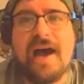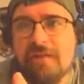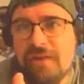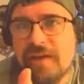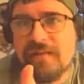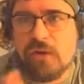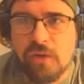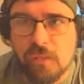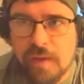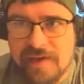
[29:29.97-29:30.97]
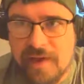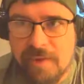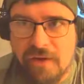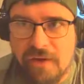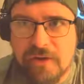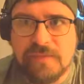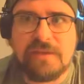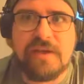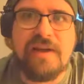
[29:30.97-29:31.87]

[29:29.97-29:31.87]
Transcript: I've inked it all the way down my arms.